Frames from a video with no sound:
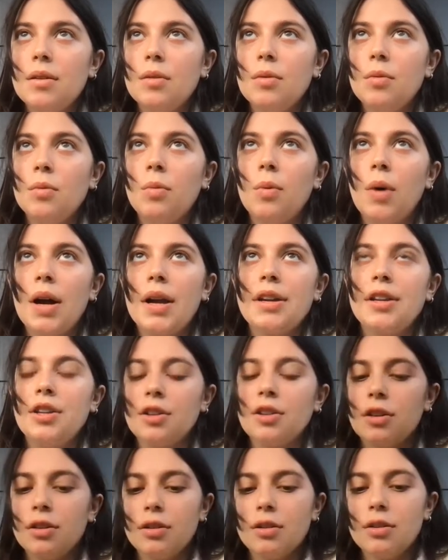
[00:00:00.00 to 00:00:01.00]
what
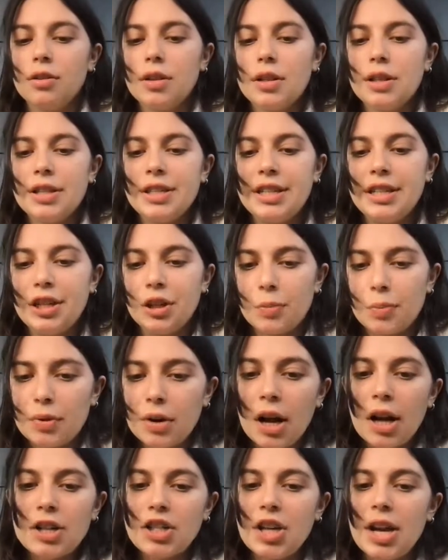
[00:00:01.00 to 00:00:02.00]
your senior
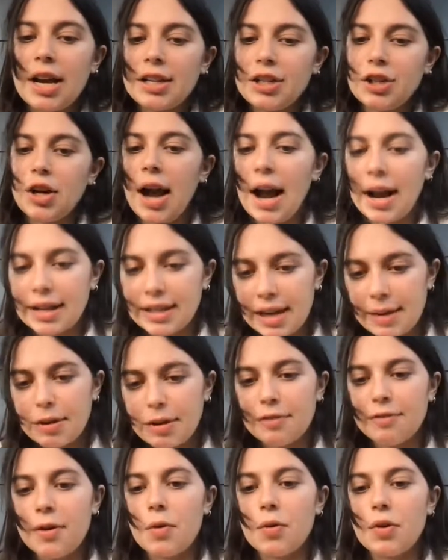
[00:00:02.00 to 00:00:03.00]
project, your
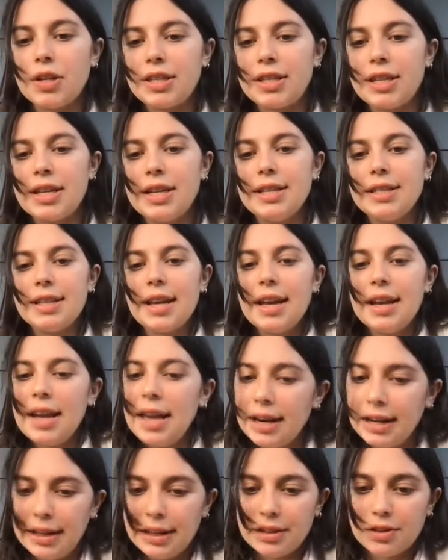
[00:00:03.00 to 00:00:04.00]
academic focus is, and
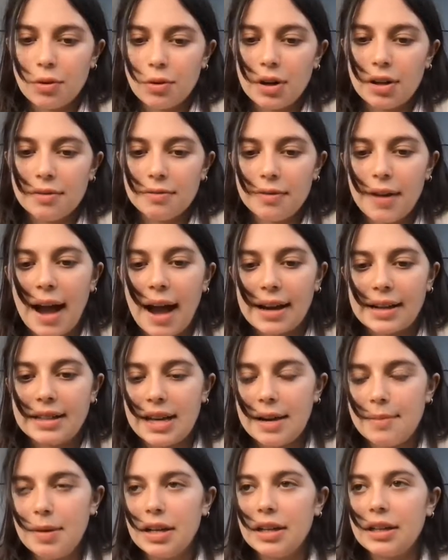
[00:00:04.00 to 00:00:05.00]
any sort of
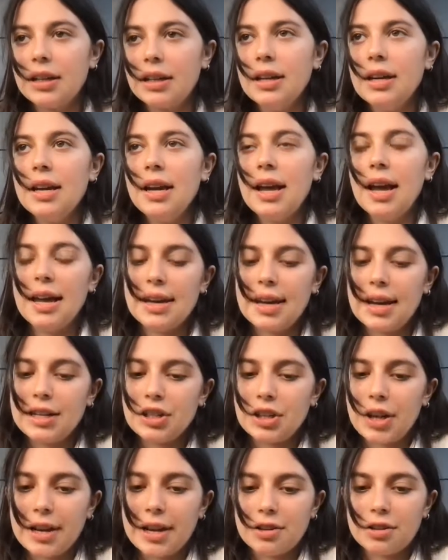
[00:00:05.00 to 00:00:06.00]
academic and
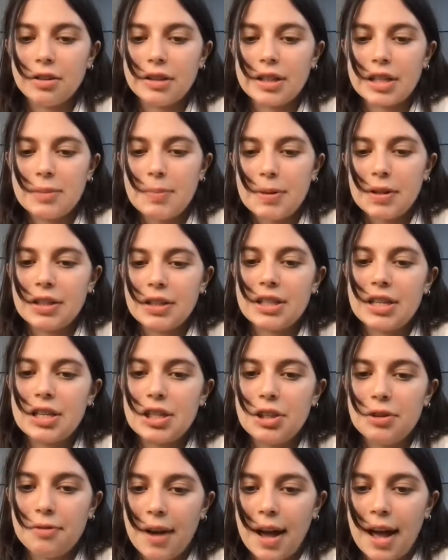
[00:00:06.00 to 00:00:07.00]
educational experiences
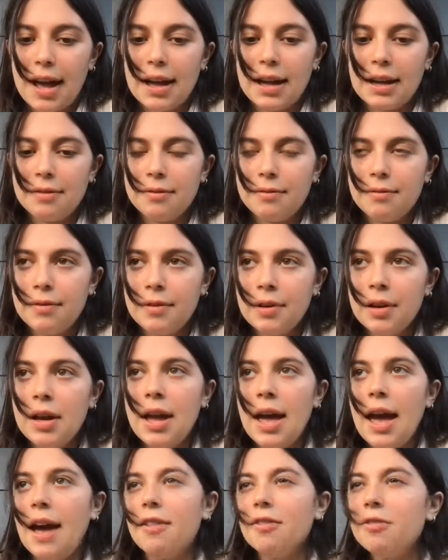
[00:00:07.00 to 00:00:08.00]
you've have
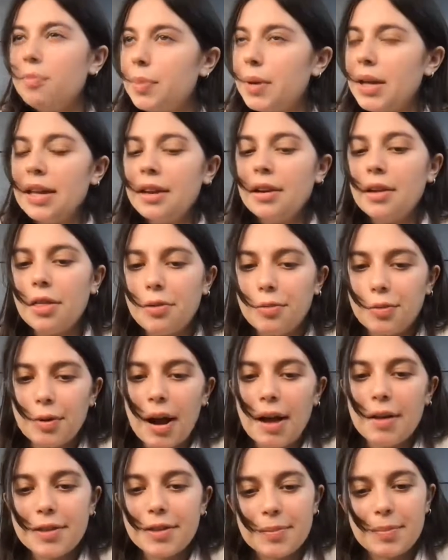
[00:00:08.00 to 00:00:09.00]
been
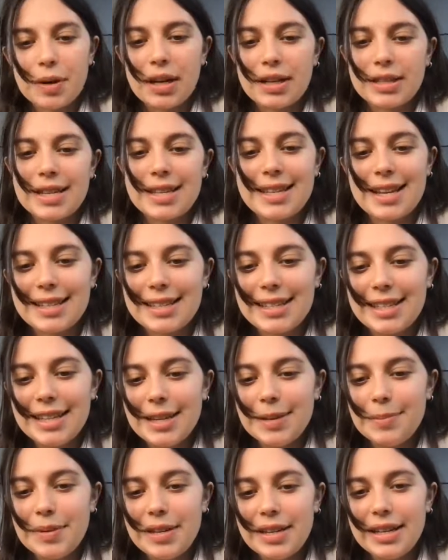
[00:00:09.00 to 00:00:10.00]
throughout the process at
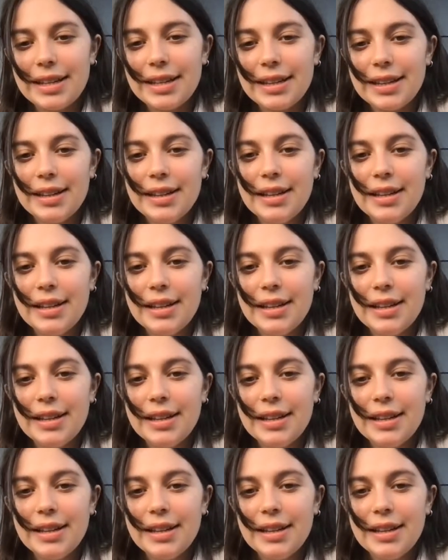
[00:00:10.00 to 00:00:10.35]
CEP.